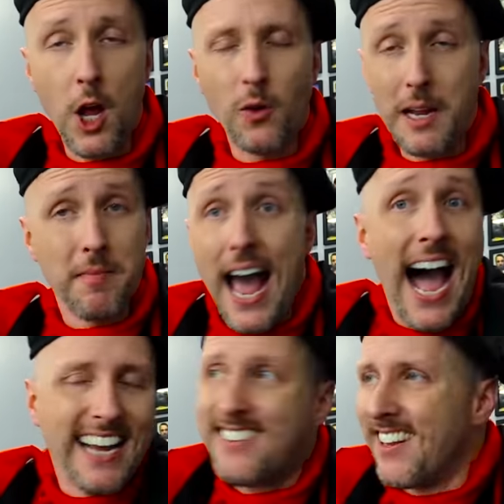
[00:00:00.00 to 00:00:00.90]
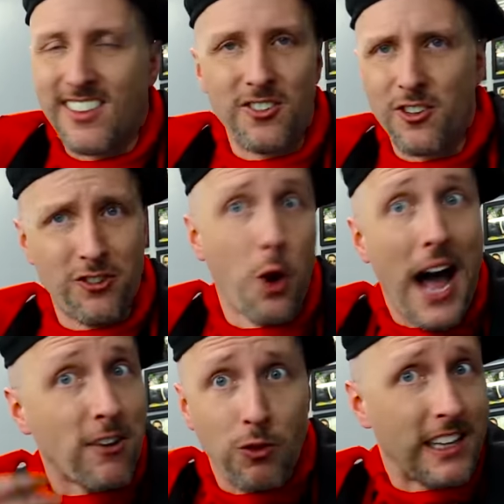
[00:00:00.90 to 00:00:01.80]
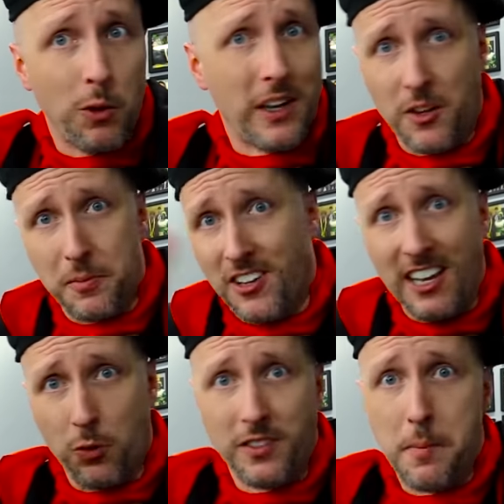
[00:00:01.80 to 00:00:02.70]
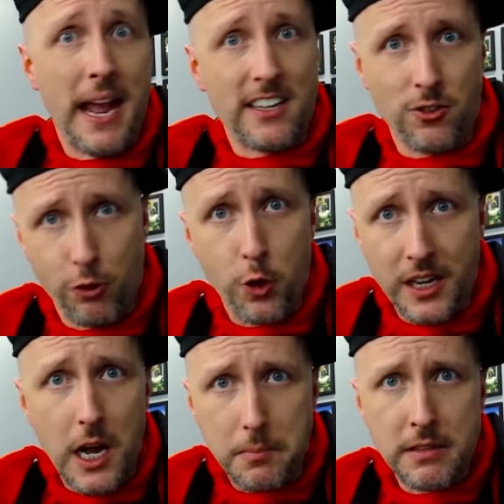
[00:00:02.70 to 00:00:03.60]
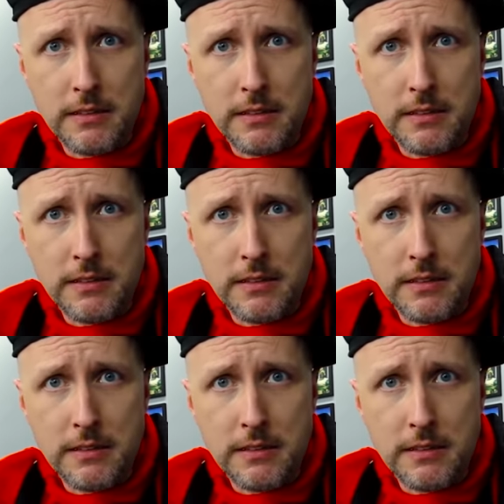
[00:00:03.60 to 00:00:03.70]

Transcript: Okay, I did this to show I really was obsessed with the mask growing up.